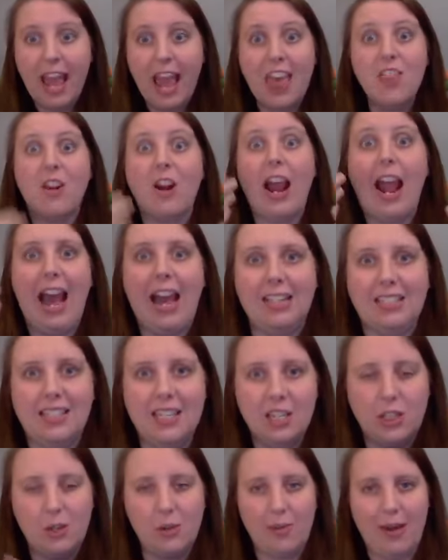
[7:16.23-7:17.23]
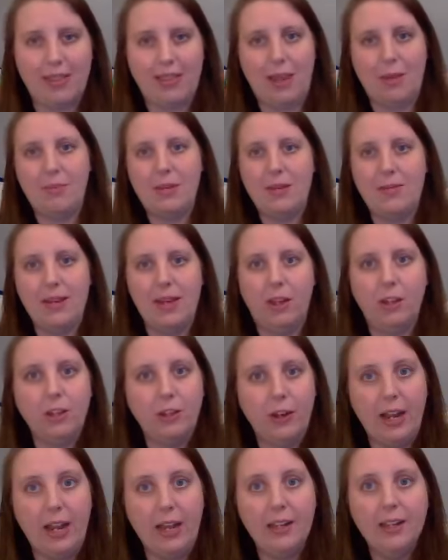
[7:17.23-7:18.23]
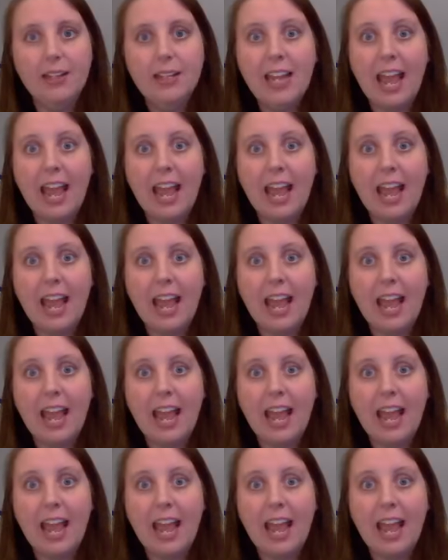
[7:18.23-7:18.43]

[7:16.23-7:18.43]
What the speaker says: and they're asking you about that PBL unit.